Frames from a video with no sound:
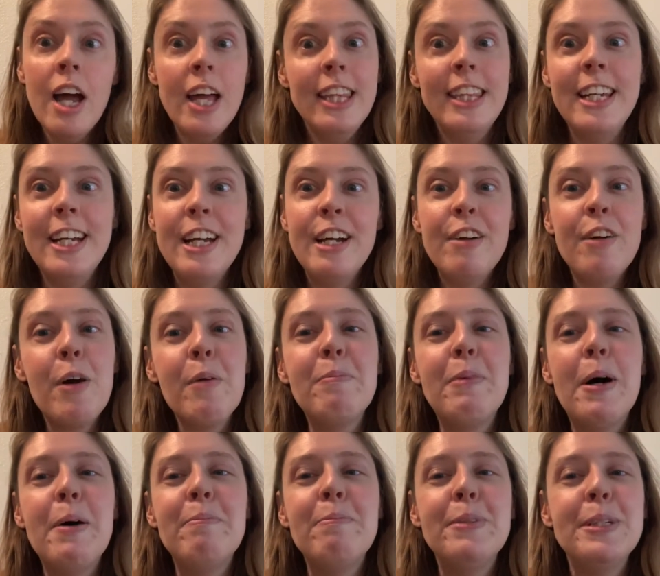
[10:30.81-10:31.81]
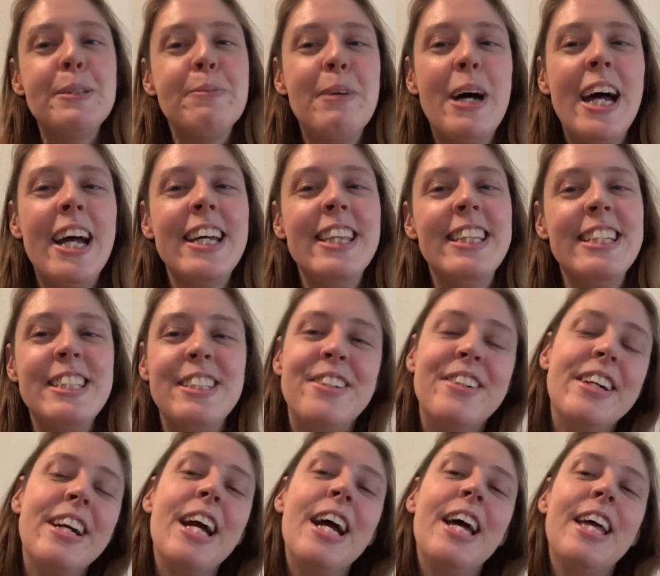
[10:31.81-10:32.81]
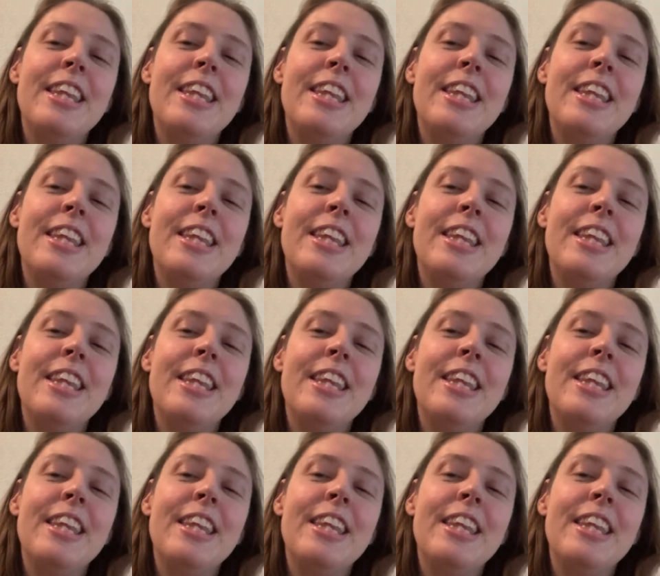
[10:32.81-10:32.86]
There are bubbles by the door.